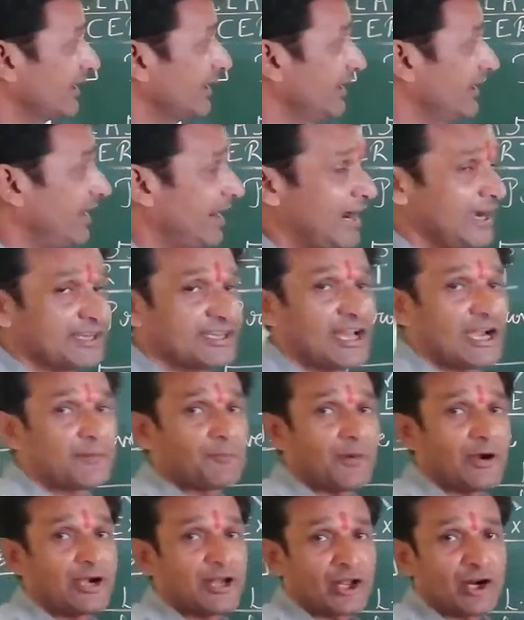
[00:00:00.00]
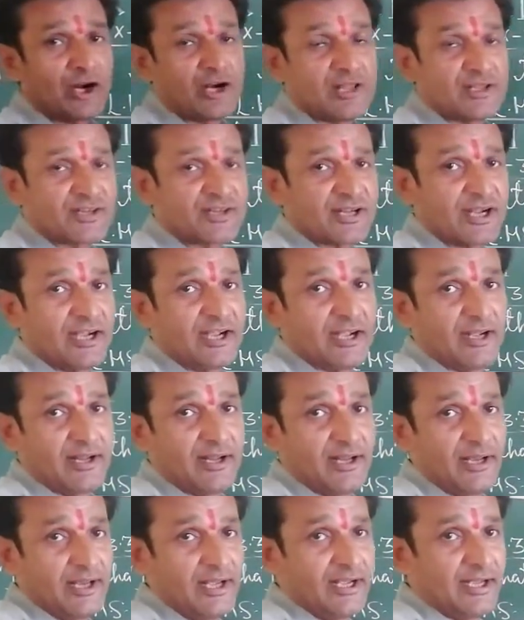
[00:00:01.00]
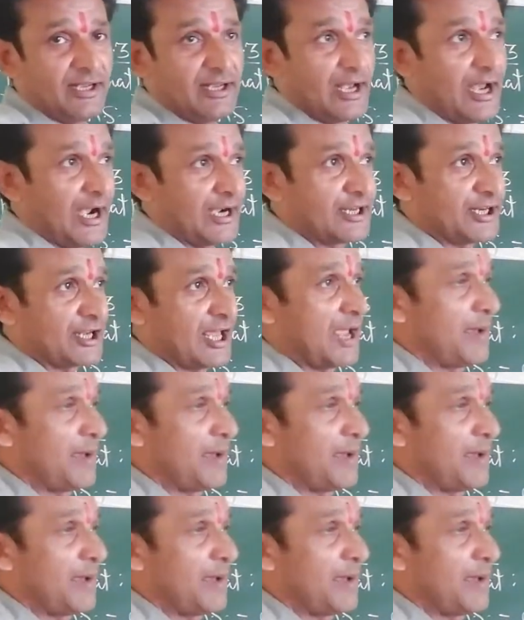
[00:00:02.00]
at that particular instant at the time of